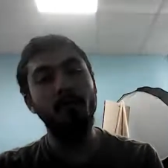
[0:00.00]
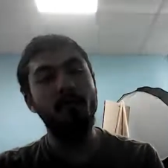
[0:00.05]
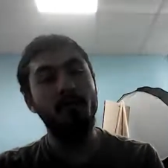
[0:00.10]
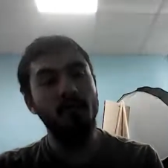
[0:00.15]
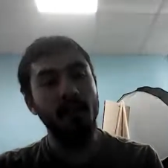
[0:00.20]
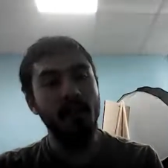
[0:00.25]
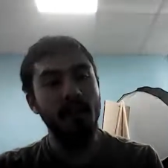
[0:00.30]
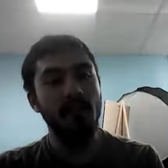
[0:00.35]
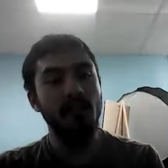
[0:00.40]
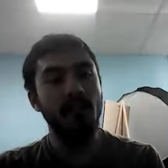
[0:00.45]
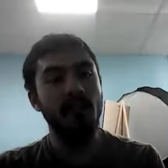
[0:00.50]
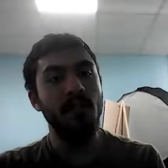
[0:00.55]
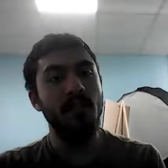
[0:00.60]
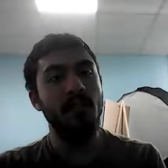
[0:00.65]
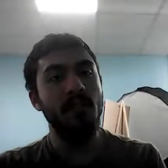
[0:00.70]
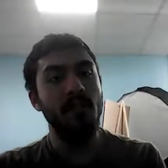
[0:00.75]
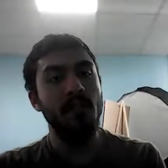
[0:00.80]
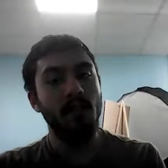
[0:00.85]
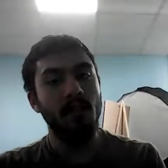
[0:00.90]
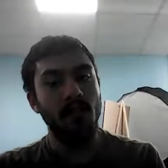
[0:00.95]

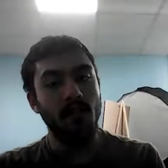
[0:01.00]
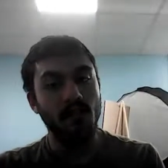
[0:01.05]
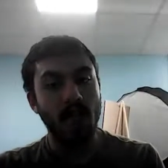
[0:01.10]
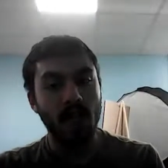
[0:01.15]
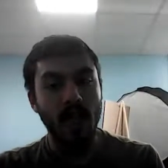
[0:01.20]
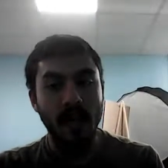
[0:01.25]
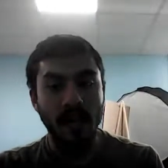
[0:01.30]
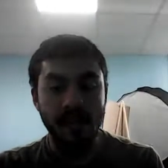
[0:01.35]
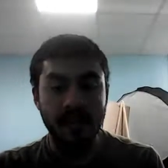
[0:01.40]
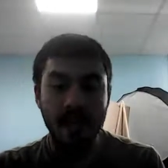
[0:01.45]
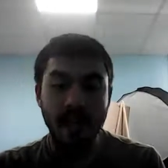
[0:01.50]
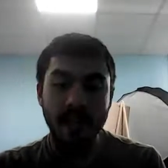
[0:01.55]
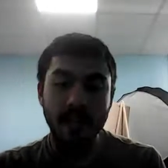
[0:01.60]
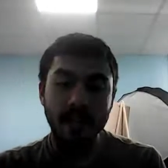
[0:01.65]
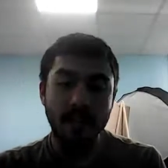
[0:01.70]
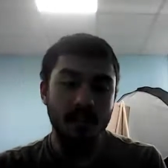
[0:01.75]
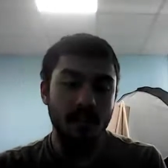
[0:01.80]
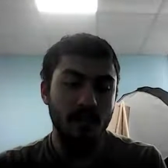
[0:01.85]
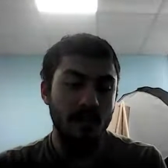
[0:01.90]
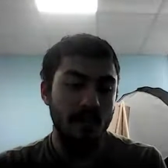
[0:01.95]
thieves
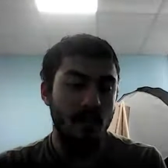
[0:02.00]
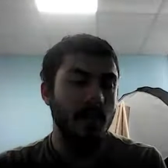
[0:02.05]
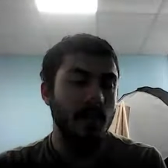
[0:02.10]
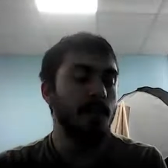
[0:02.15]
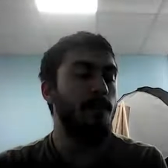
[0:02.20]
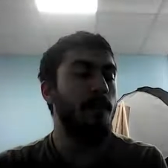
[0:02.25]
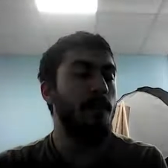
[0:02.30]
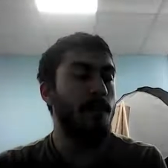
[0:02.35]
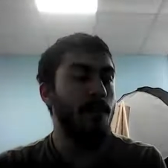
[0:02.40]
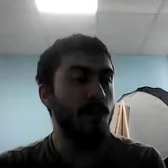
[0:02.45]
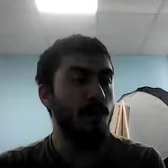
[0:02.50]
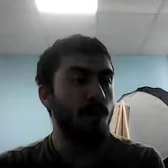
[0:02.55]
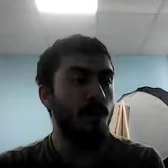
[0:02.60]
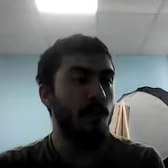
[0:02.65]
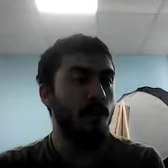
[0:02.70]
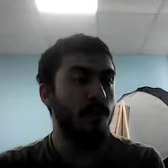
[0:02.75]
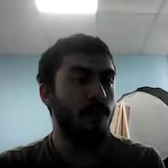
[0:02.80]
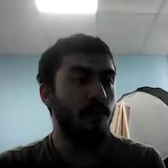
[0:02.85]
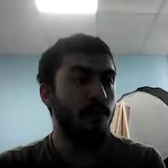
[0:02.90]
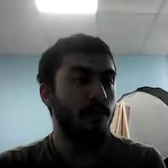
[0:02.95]
attacked him and his
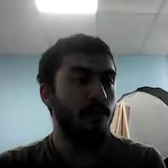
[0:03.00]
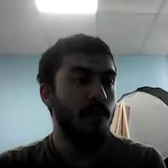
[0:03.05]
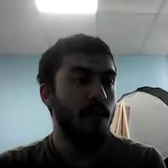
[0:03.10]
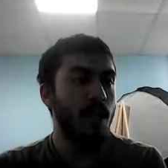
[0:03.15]
mom,